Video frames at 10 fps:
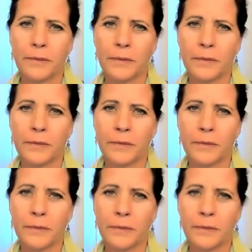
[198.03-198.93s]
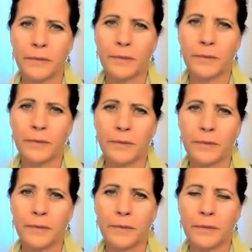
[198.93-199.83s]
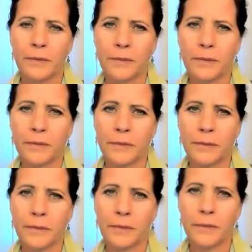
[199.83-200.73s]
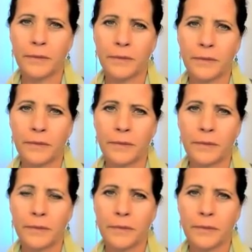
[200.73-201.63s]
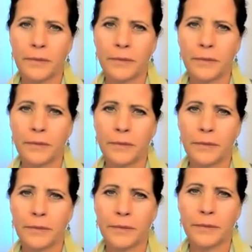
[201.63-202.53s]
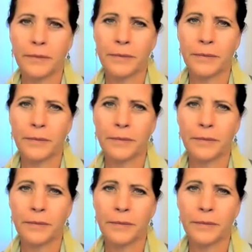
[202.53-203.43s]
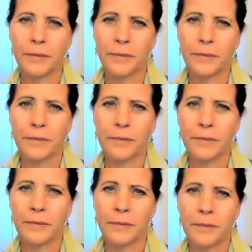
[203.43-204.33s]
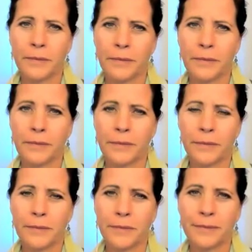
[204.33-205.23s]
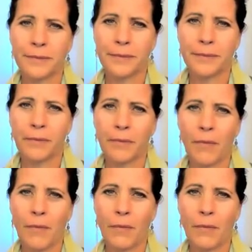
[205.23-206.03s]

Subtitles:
(silent)